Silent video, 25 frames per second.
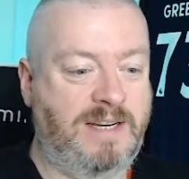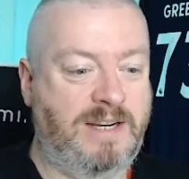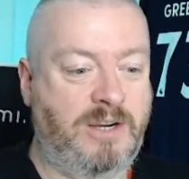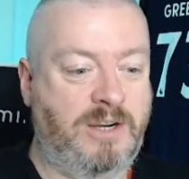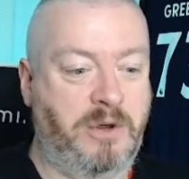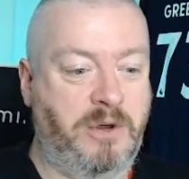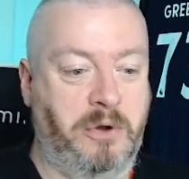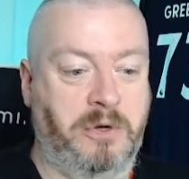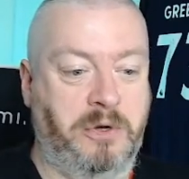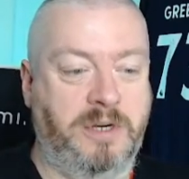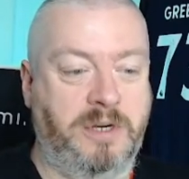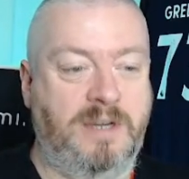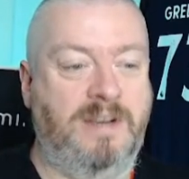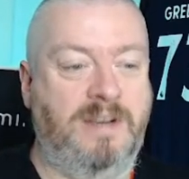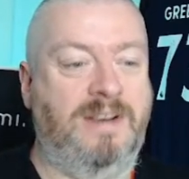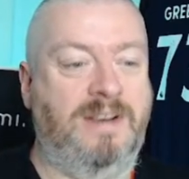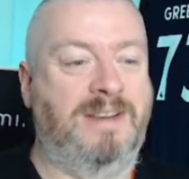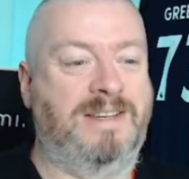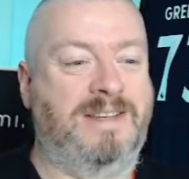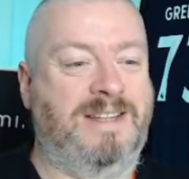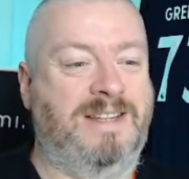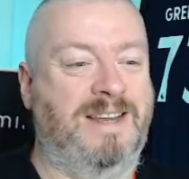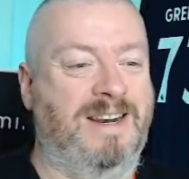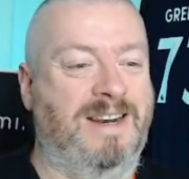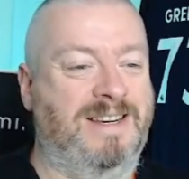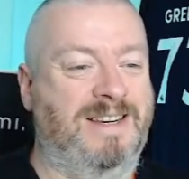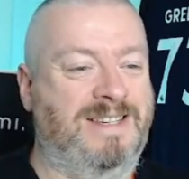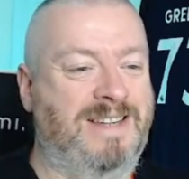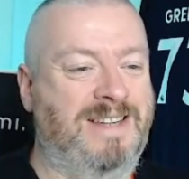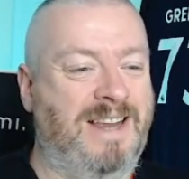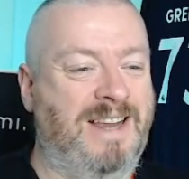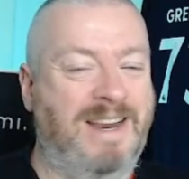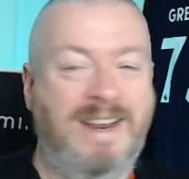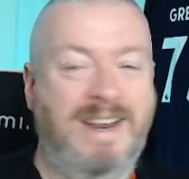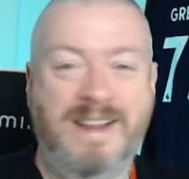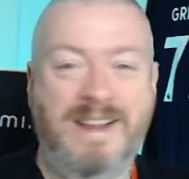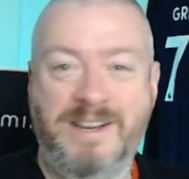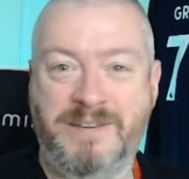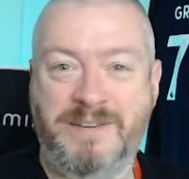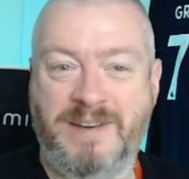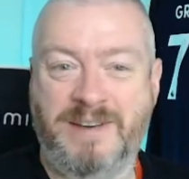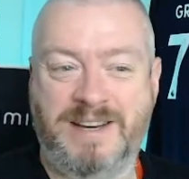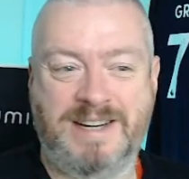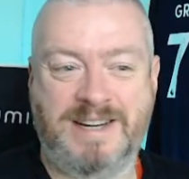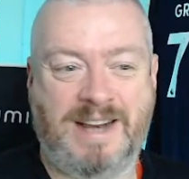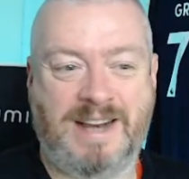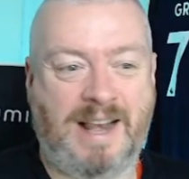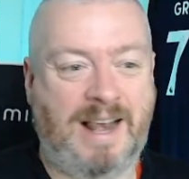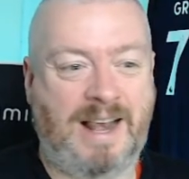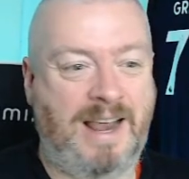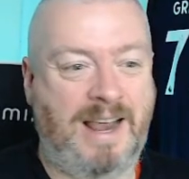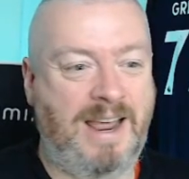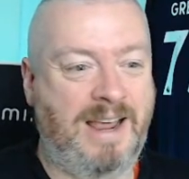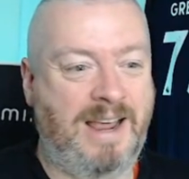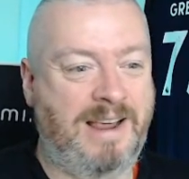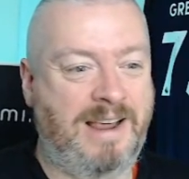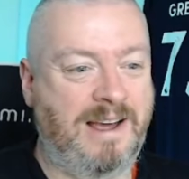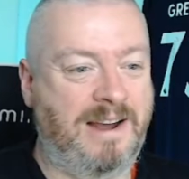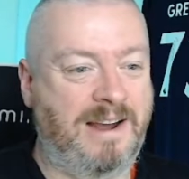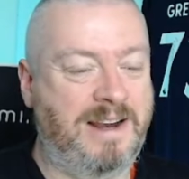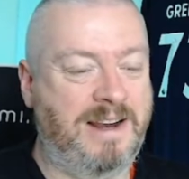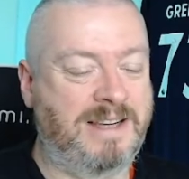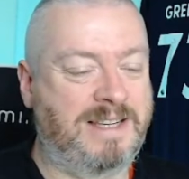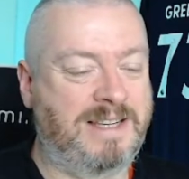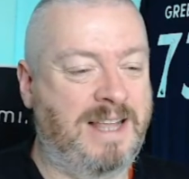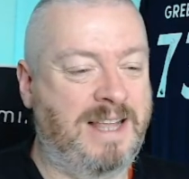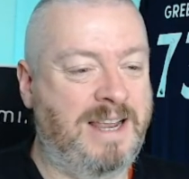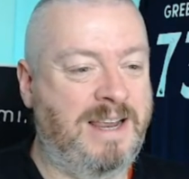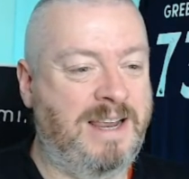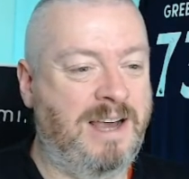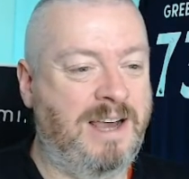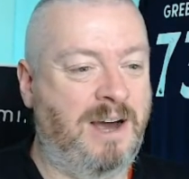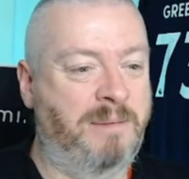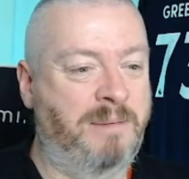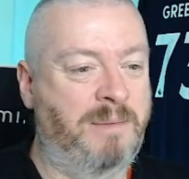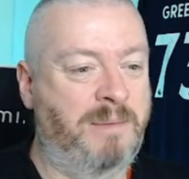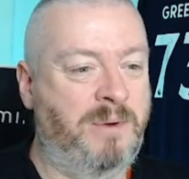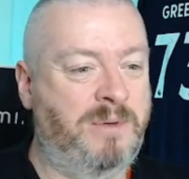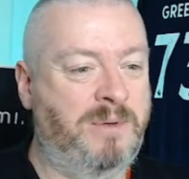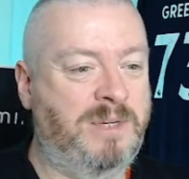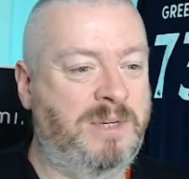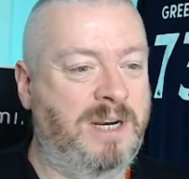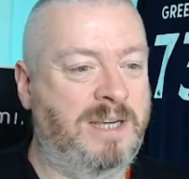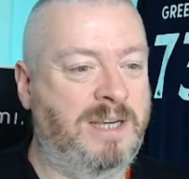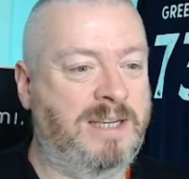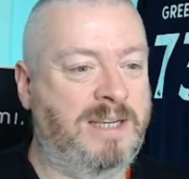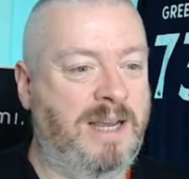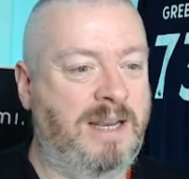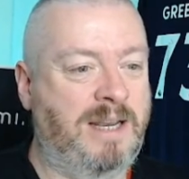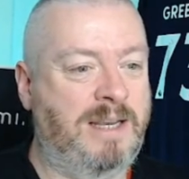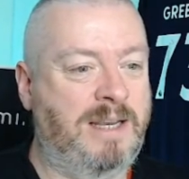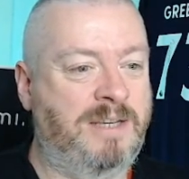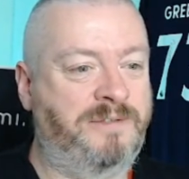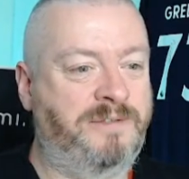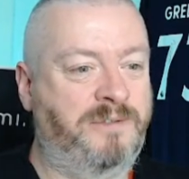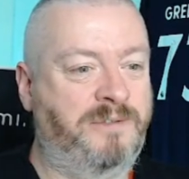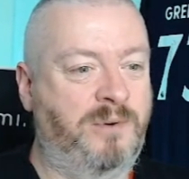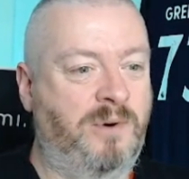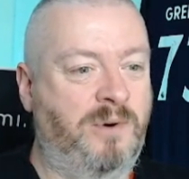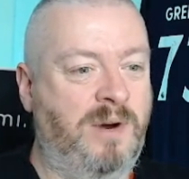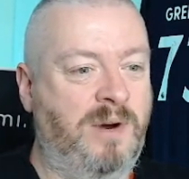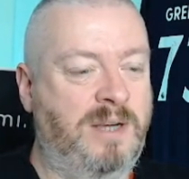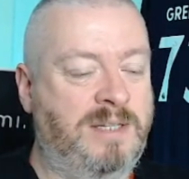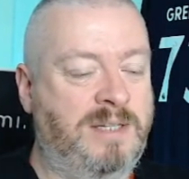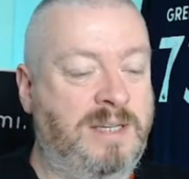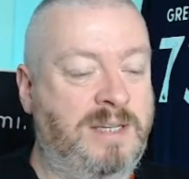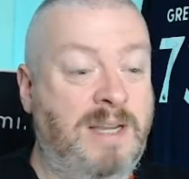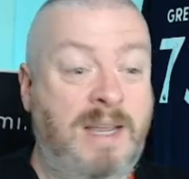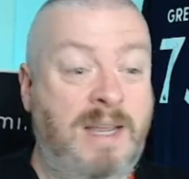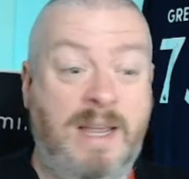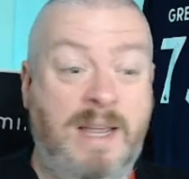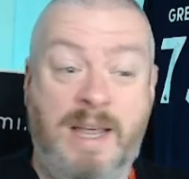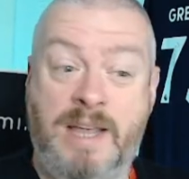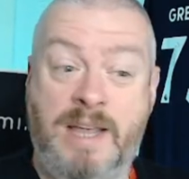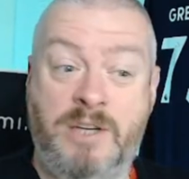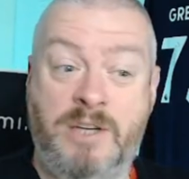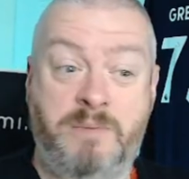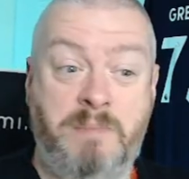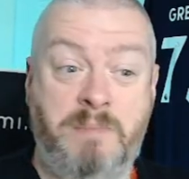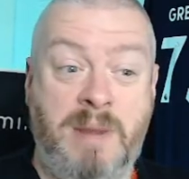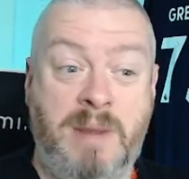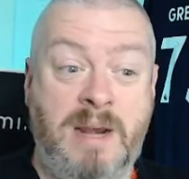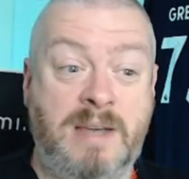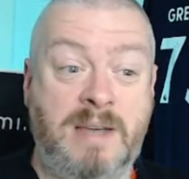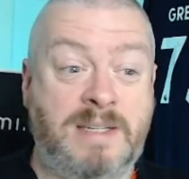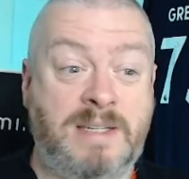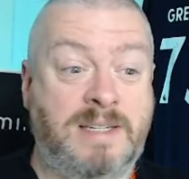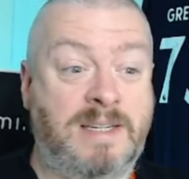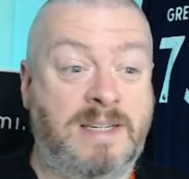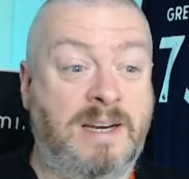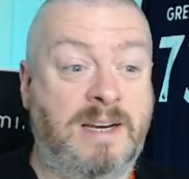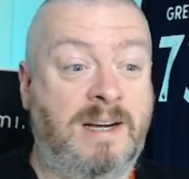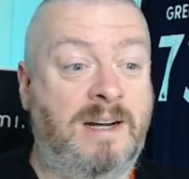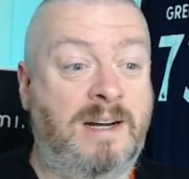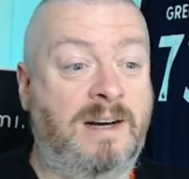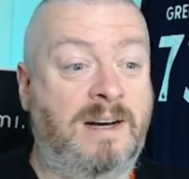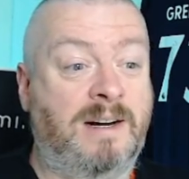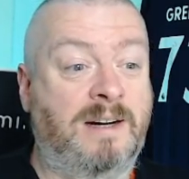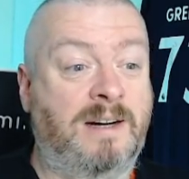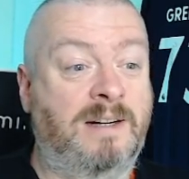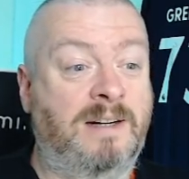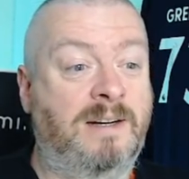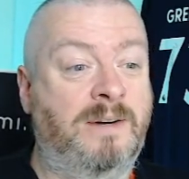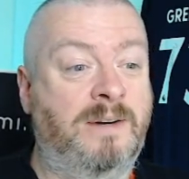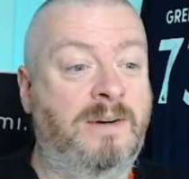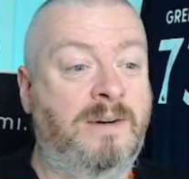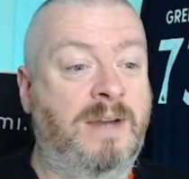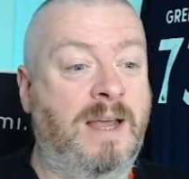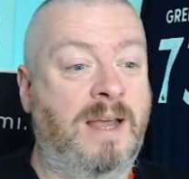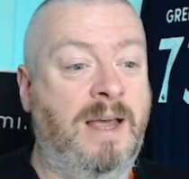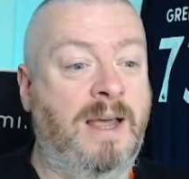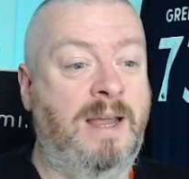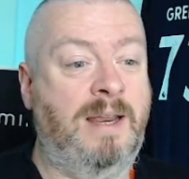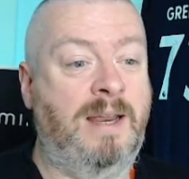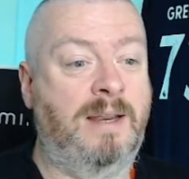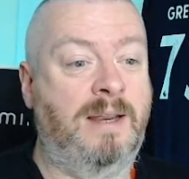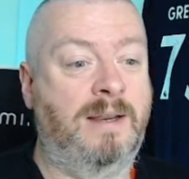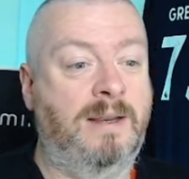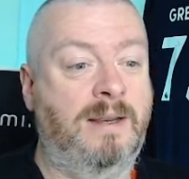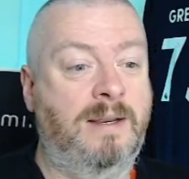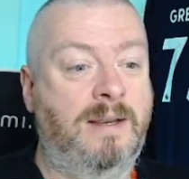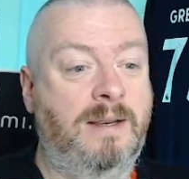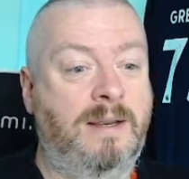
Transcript: Good. I was going to say, but as clear cut as they come. Who's going to take this for us? Ismaila Sarr. Okay.